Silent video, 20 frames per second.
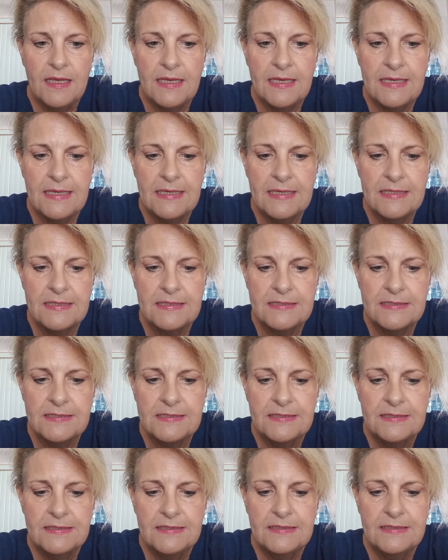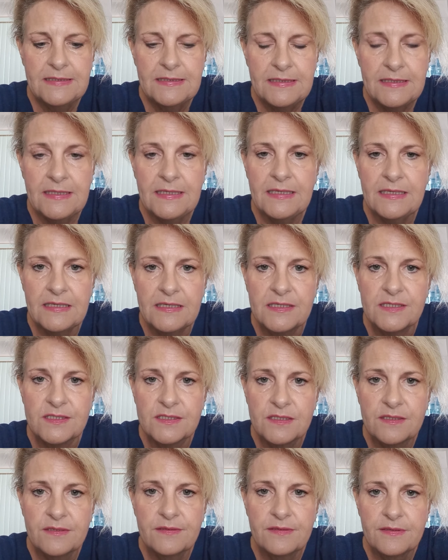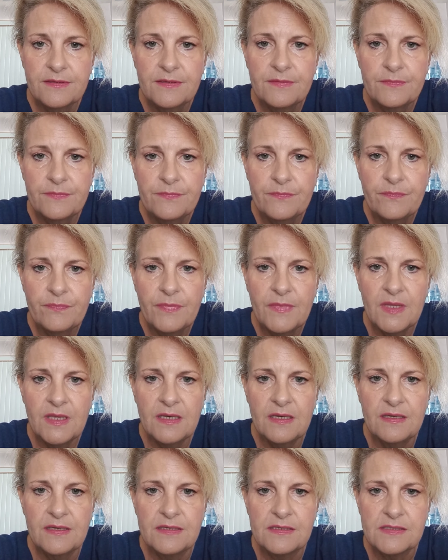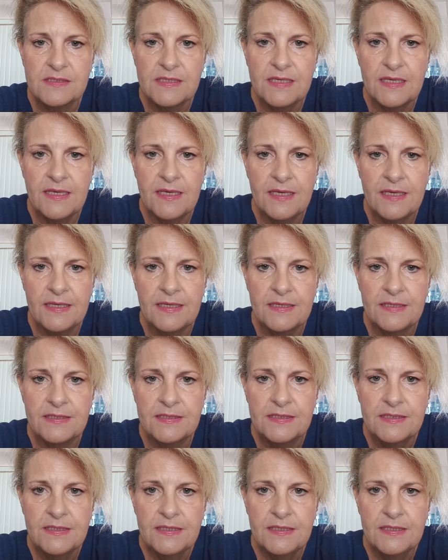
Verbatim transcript: And it is. It is. And